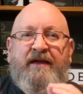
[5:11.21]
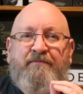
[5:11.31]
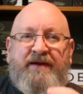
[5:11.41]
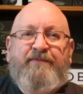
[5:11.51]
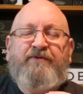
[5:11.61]

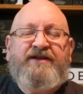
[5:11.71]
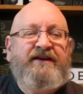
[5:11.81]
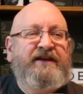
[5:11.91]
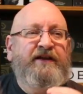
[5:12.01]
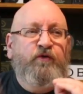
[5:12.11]
People
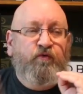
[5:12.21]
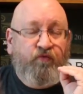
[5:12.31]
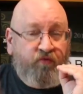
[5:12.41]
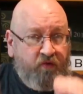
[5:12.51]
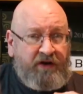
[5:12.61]
tend to either
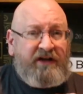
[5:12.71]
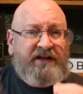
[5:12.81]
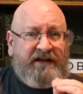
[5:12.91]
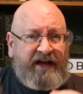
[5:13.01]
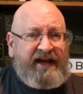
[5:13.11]

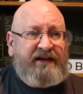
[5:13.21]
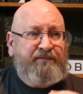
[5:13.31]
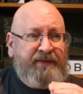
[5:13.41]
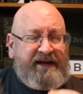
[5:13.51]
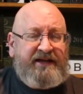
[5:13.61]
really
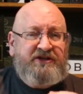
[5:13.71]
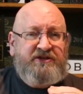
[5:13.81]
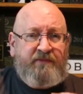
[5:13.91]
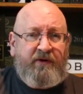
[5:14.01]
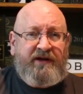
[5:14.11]
like peated
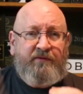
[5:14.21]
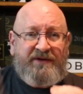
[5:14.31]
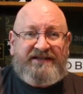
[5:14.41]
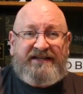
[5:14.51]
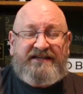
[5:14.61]
smoky
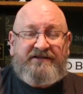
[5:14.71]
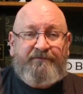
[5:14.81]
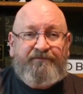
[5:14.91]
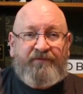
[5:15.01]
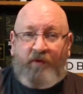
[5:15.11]

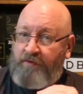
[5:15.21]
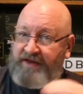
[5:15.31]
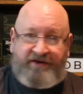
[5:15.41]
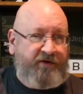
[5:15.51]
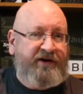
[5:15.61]
whiskeys or
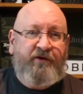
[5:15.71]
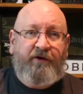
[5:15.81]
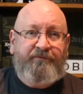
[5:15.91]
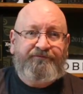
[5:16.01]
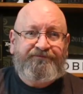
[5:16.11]
they don't at
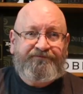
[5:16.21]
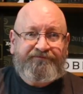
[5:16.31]
all.